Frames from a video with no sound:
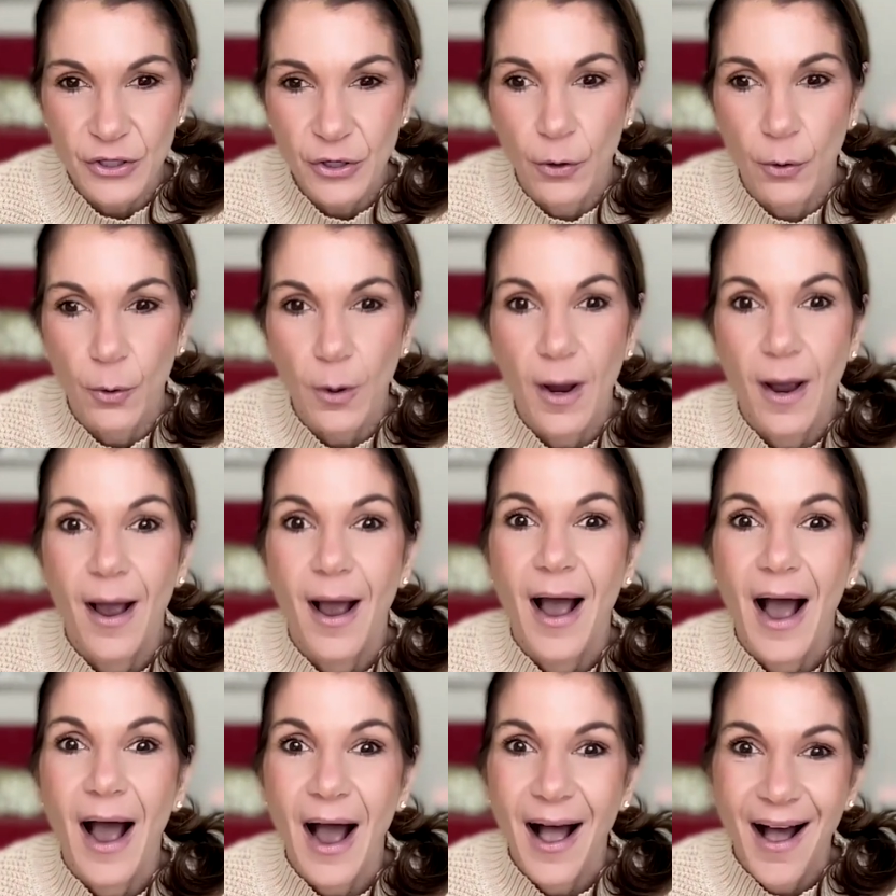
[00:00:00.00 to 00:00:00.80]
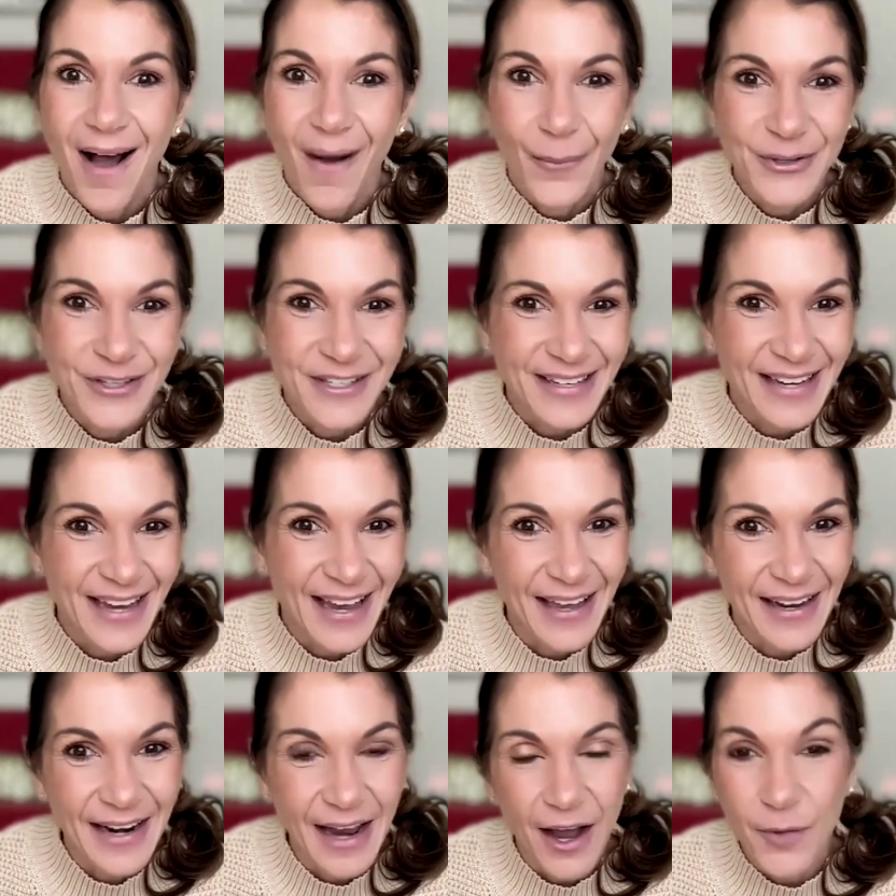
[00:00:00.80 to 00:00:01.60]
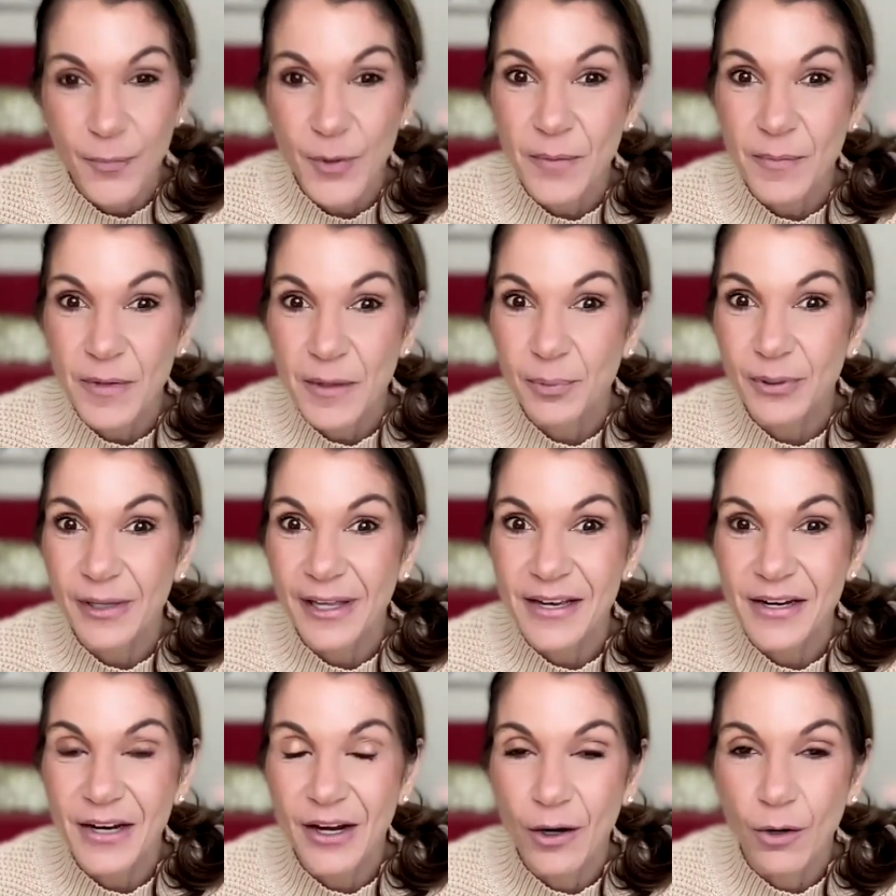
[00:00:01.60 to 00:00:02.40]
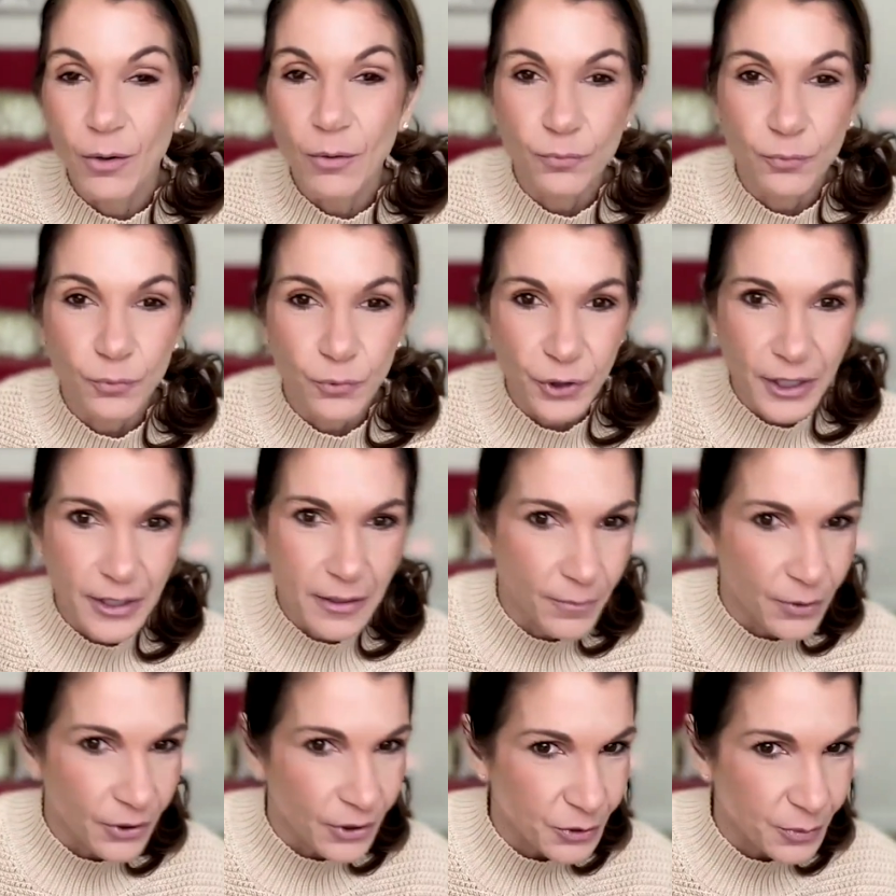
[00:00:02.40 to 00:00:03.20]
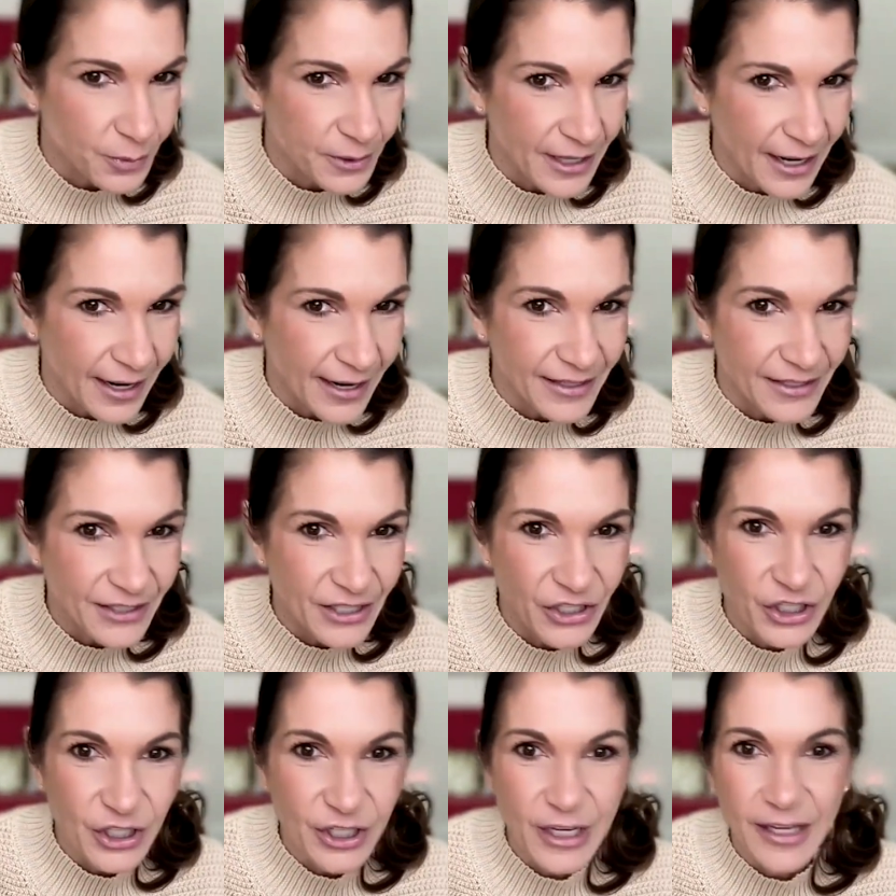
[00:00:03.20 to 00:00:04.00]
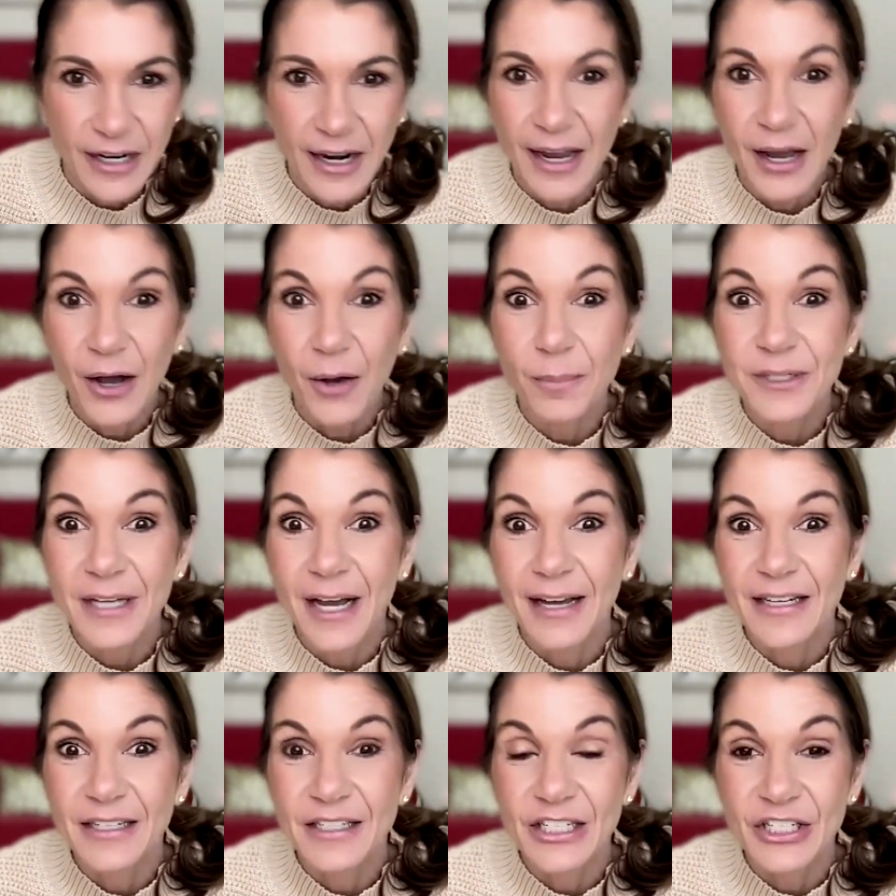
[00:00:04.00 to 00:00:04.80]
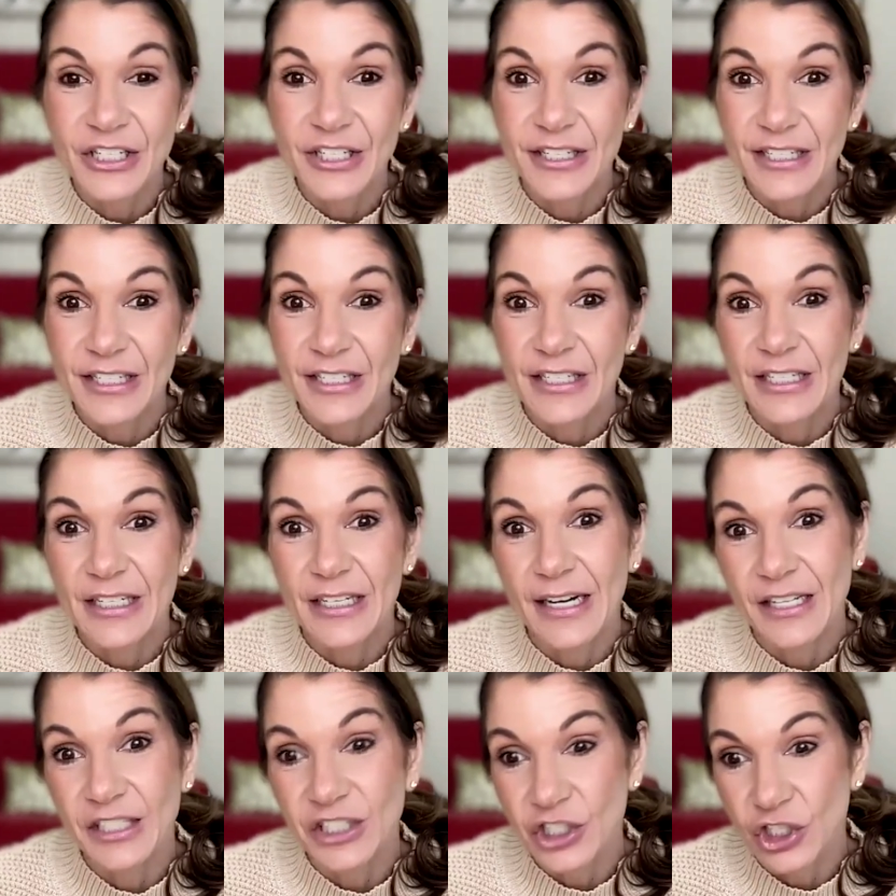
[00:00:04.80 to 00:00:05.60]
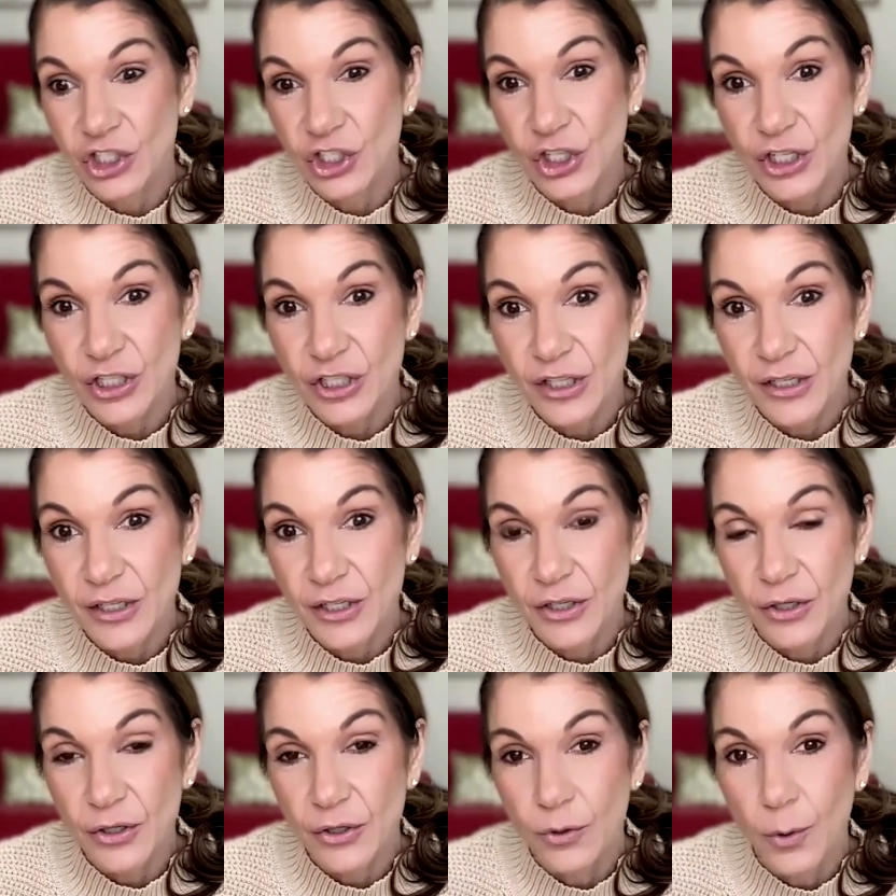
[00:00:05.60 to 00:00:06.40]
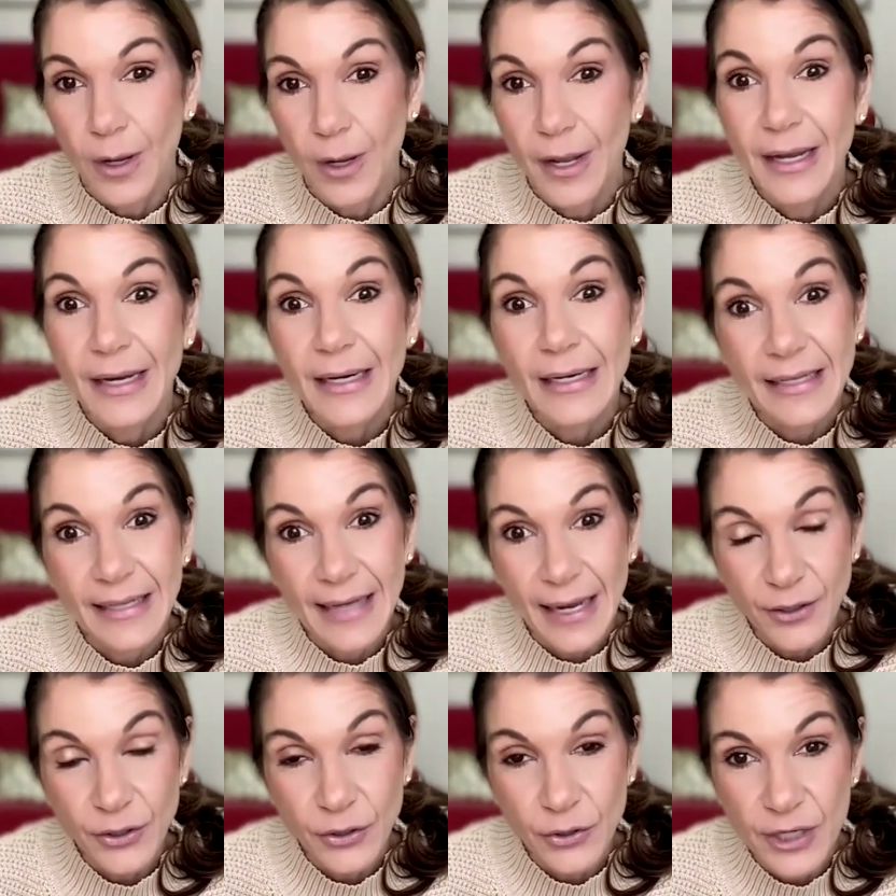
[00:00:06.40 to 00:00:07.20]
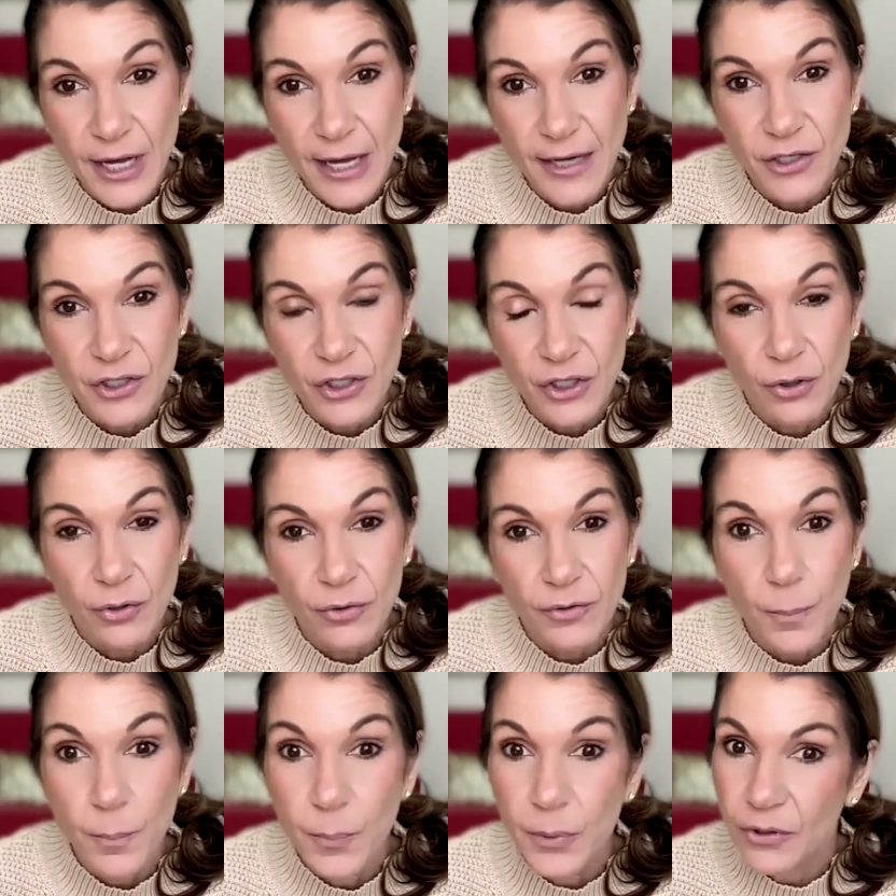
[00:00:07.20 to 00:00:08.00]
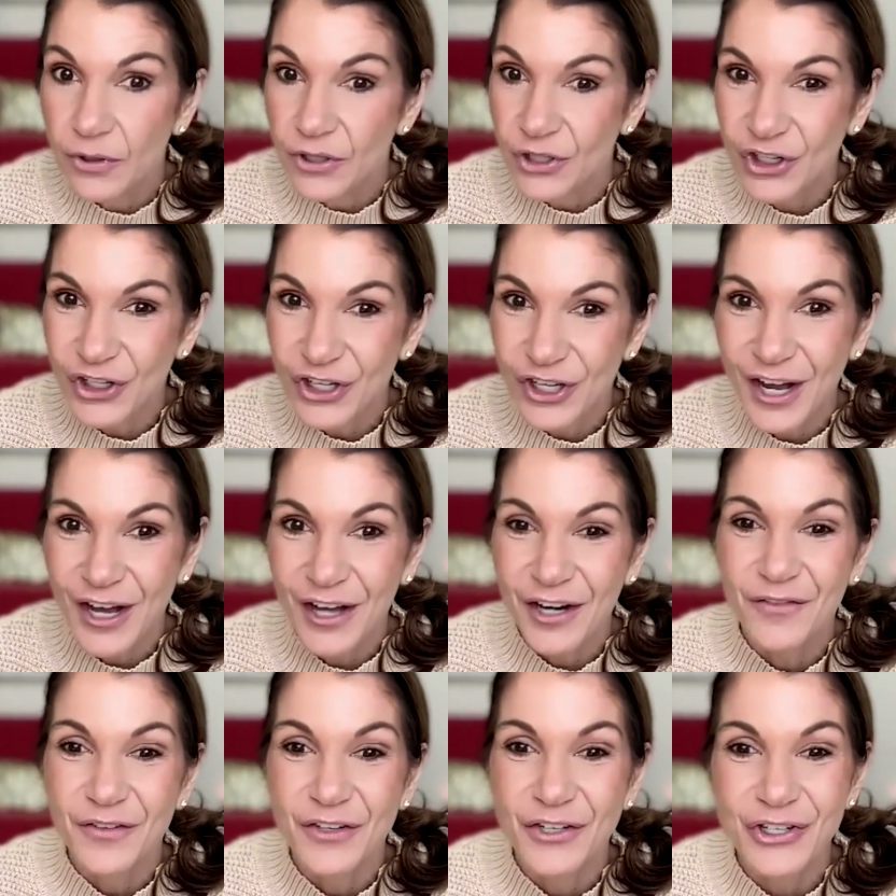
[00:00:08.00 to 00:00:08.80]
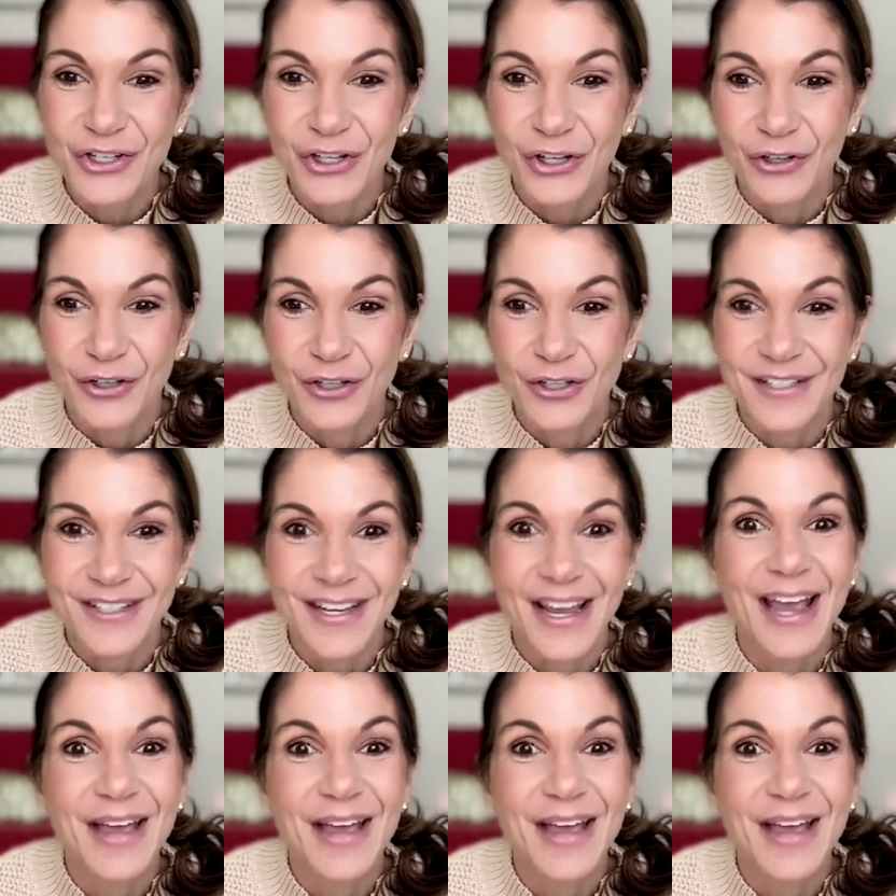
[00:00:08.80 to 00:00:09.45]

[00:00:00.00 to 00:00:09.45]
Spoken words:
So once again, I'm Amy Plano, reimbursement dietitian, and I help dietitians and CNSs just like you get credentialed, build a shit out of insurance,